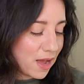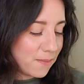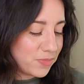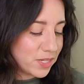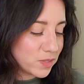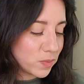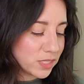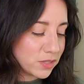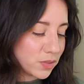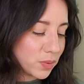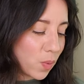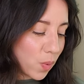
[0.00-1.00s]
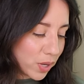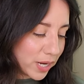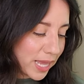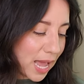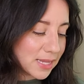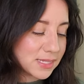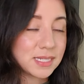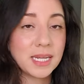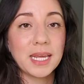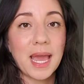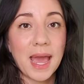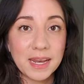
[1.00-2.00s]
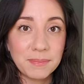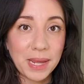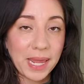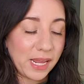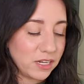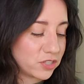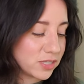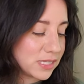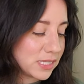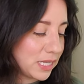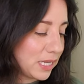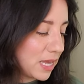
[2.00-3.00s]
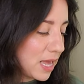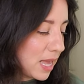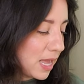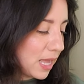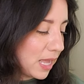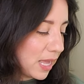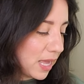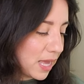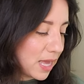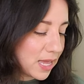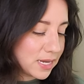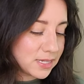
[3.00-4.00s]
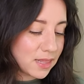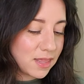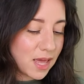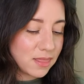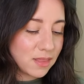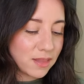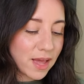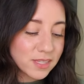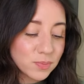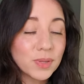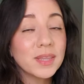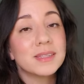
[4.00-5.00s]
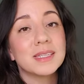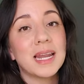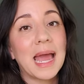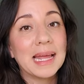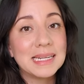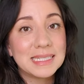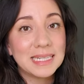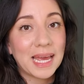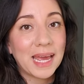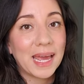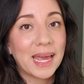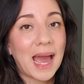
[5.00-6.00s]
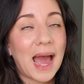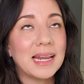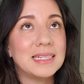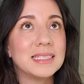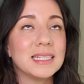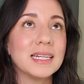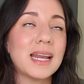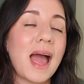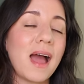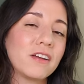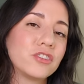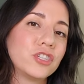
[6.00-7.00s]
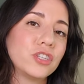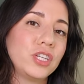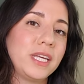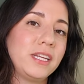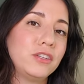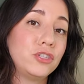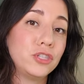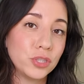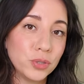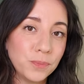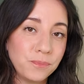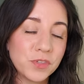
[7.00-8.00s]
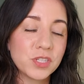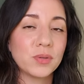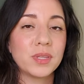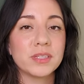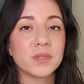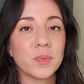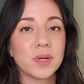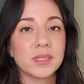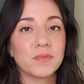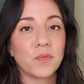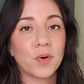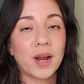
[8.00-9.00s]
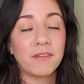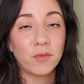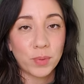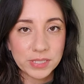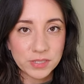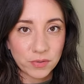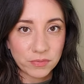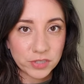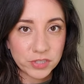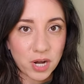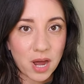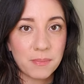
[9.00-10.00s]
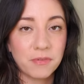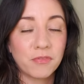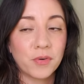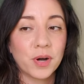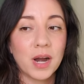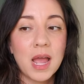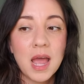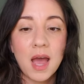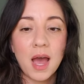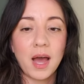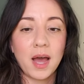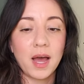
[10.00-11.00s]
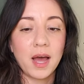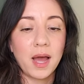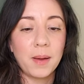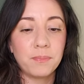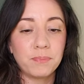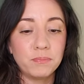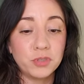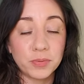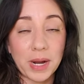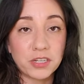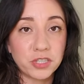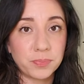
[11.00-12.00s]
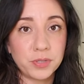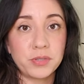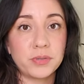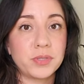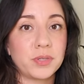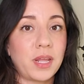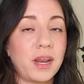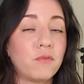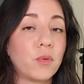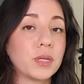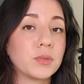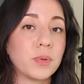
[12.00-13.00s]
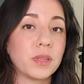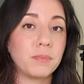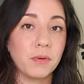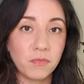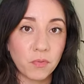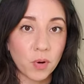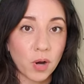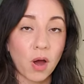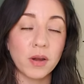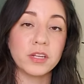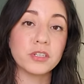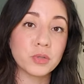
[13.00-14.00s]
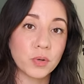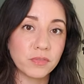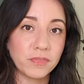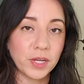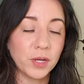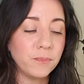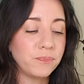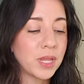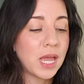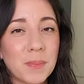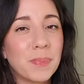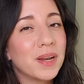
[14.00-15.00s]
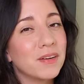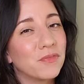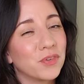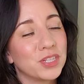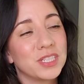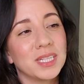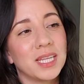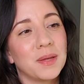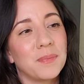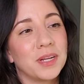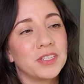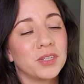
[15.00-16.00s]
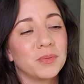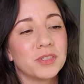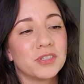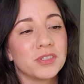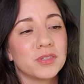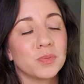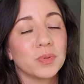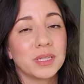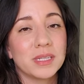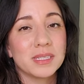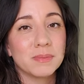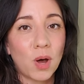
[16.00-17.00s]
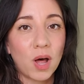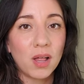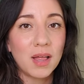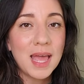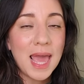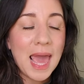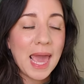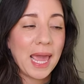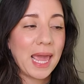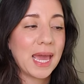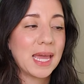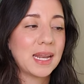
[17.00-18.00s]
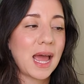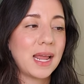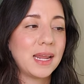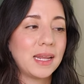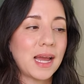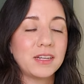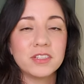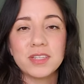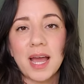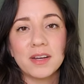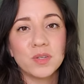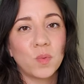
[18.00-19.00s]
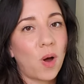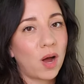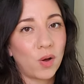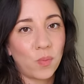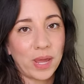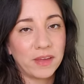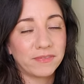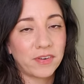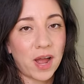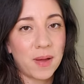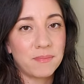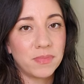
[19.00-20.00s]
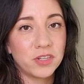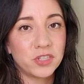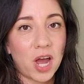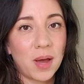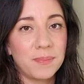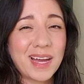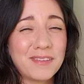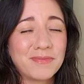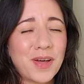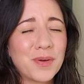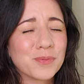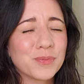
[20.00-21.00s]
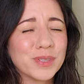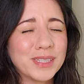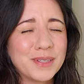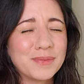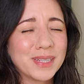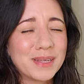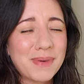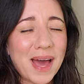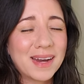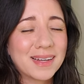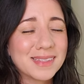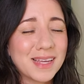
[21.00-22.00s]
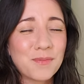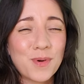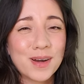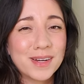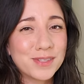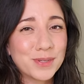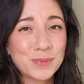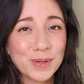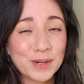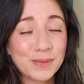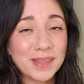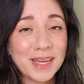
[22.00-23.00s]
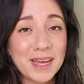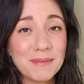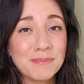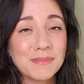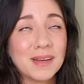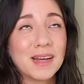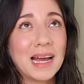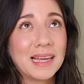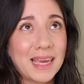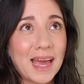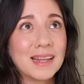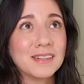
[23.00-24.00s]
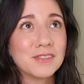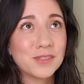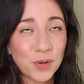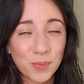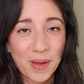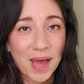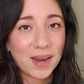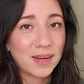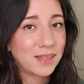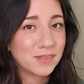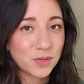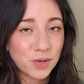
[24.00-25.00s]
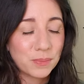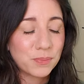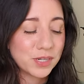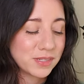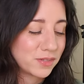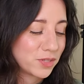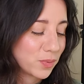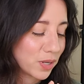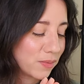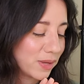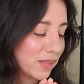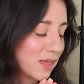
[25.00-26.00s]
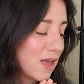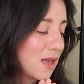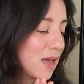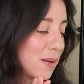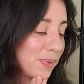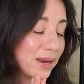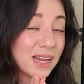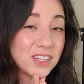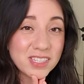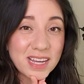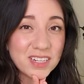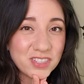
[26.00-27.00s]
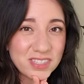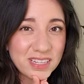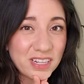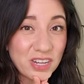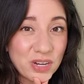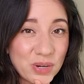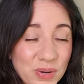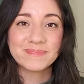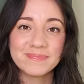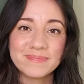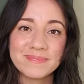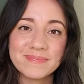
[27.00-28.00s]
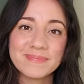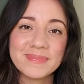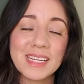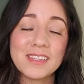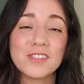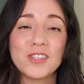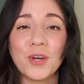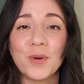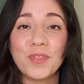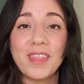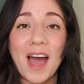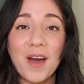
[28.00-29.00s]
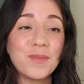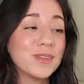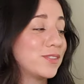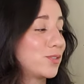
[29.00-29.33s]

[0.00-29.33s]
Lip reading: This was through Aura Casting and my agency. And then the last one that's an NDA, I didn't actually do. So this was for a voiceover job for a director producer that I've worked with before on a short film. But unfortunately, the budget was just really small. And I just had to walk away from the job. I felt really, really bad because I wanted to work with him again so bad. He's a great person to work with. But I just had to say no. So that was